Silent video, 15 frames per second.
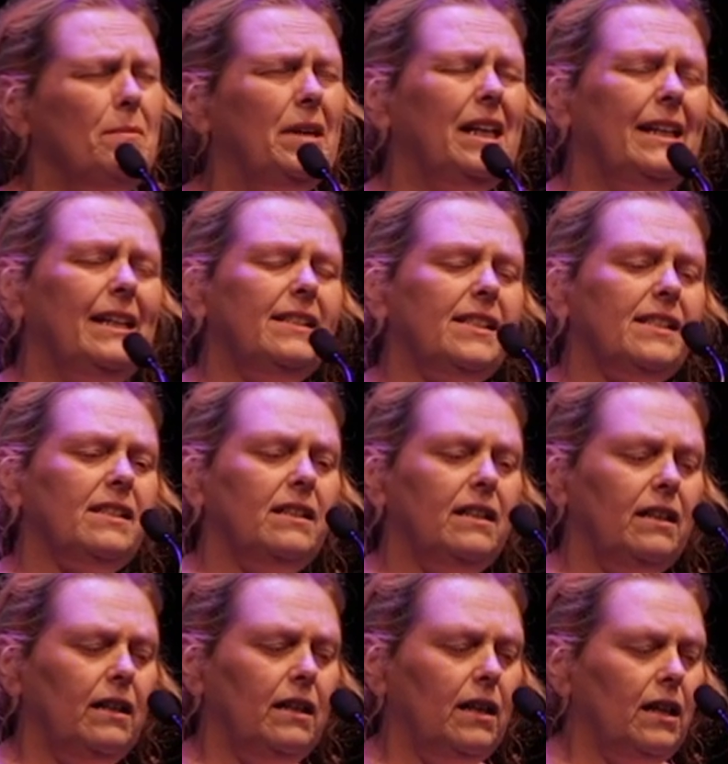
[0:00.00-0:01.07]
him and Liz.
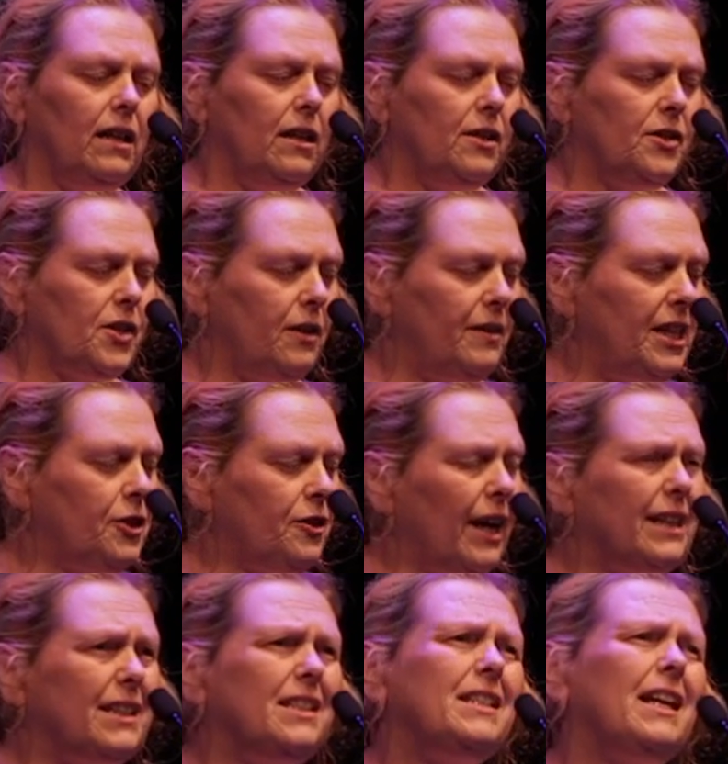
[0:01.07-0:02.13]
So he
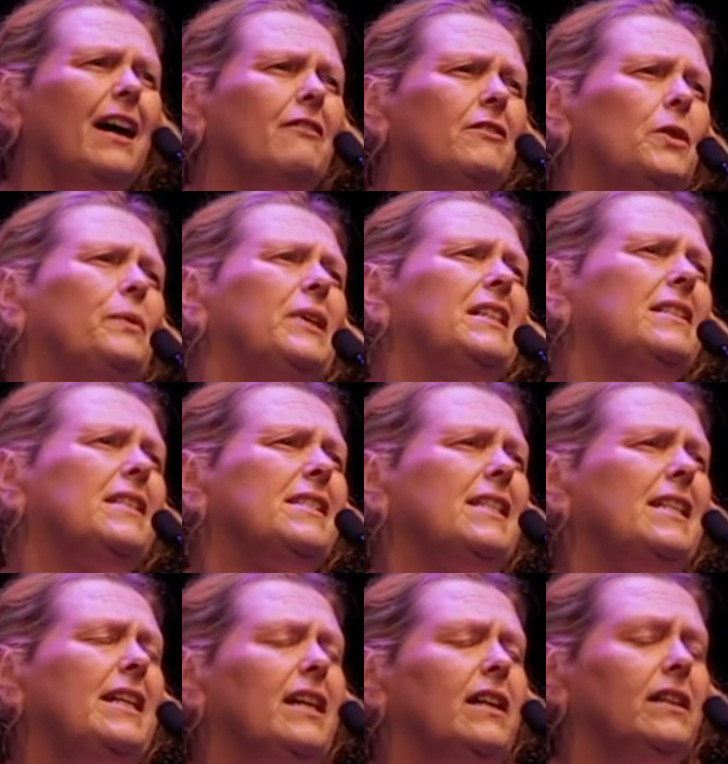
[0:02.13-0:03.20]
tracked her down and went to
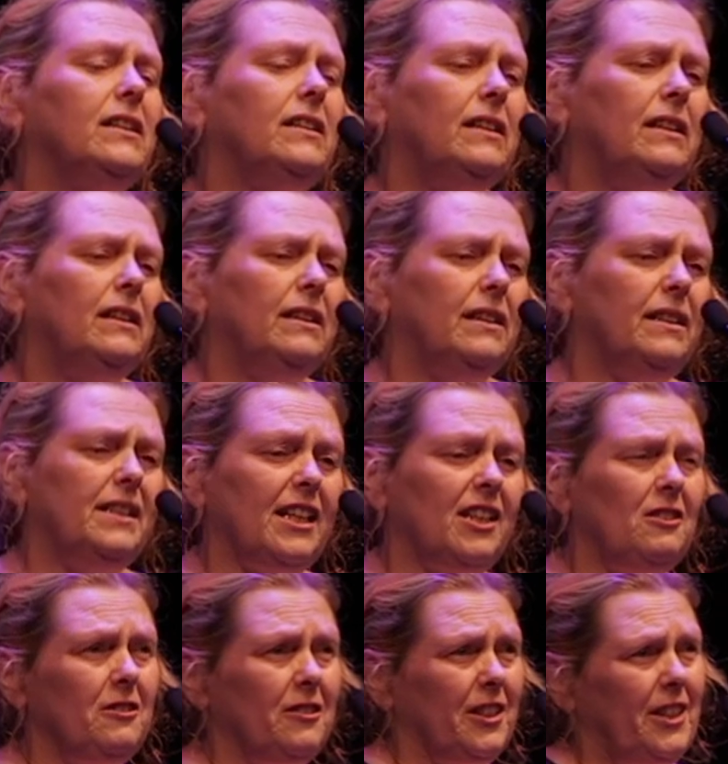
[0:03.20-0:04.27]
see her and
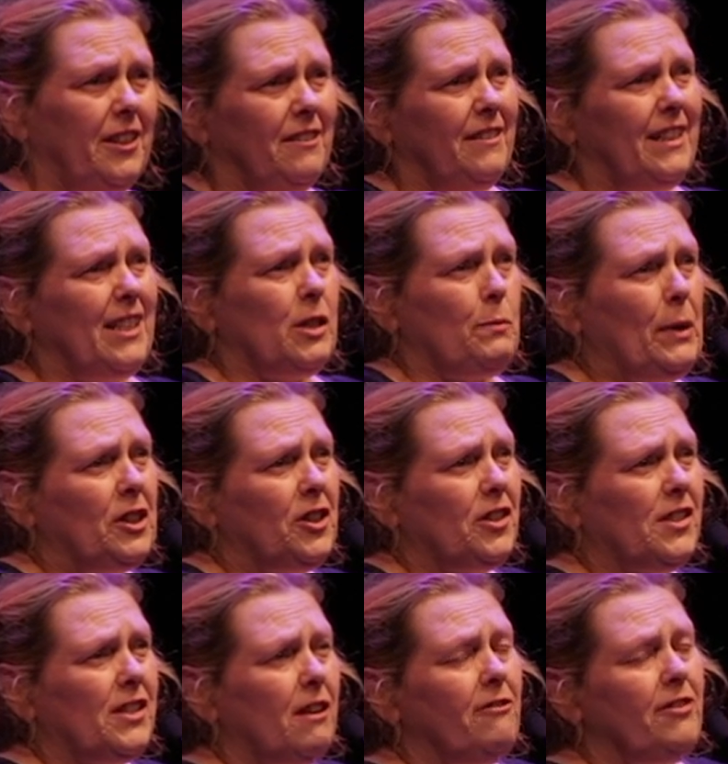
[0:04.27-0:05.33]
said, look, you know, here's a bunch
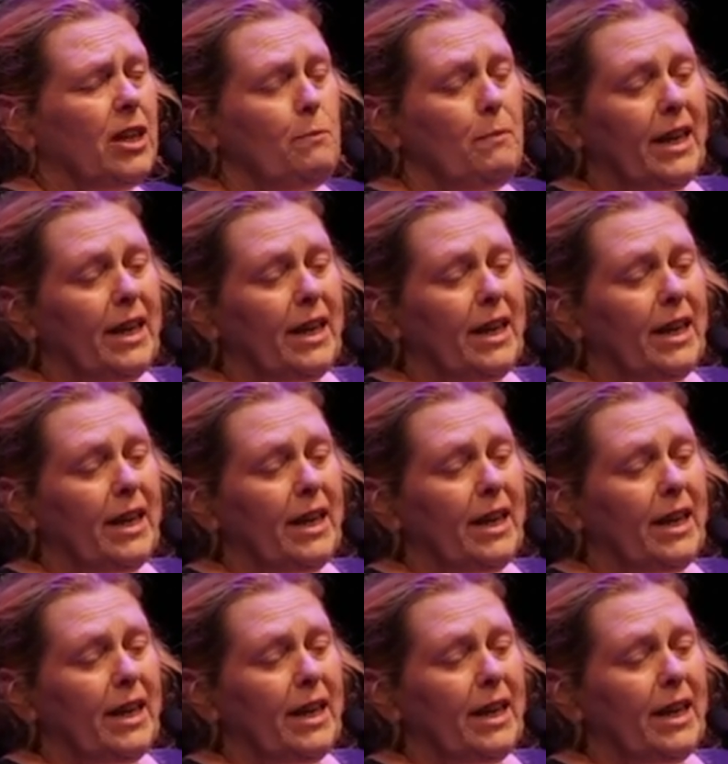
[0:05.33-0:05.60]
of stuff I